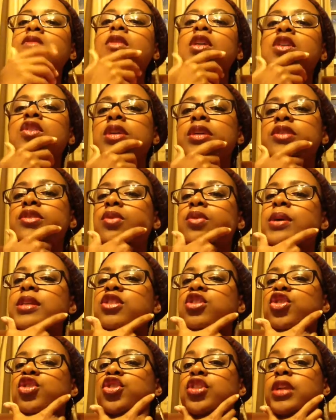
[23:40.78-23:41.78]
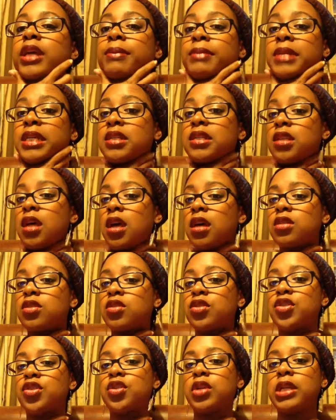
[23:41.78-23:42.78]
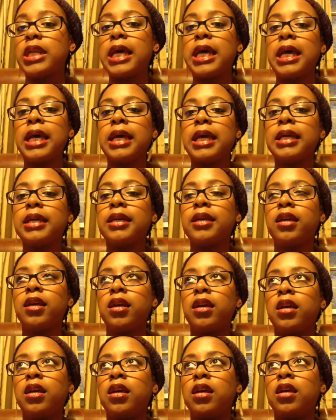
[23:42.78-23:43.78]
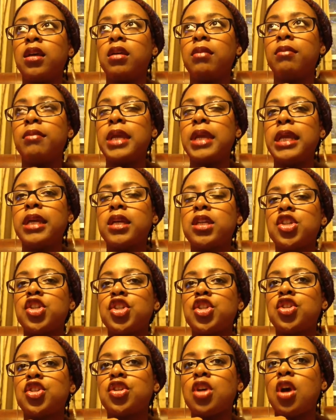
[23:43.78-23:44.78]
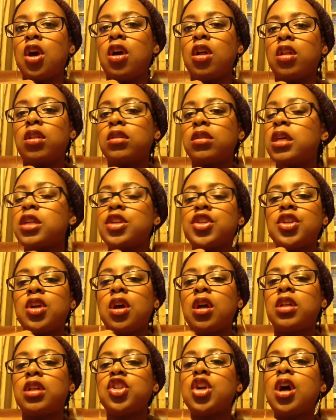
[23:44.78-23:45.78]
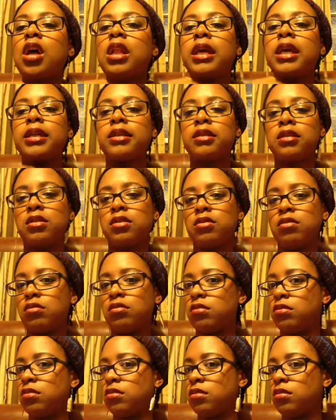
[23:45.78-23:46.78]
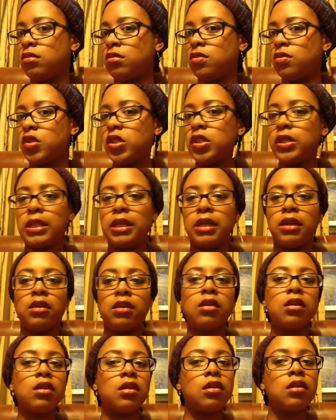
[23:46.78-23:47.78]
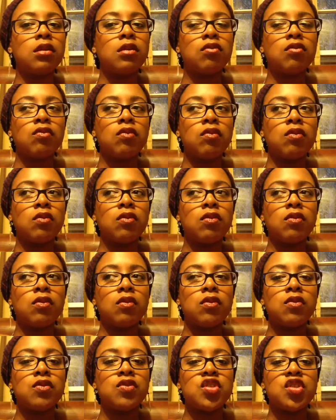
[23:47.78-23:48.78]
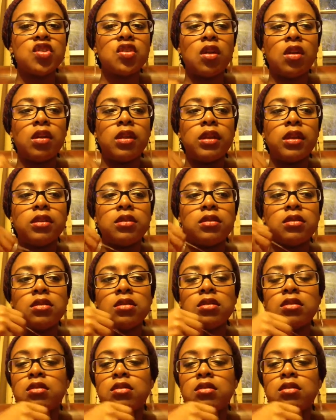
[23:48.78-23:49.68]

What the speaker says: So here's the question. Should I make socks or should I make a shawl? Not a shawl, a shawlette. What do you think? Shawlette.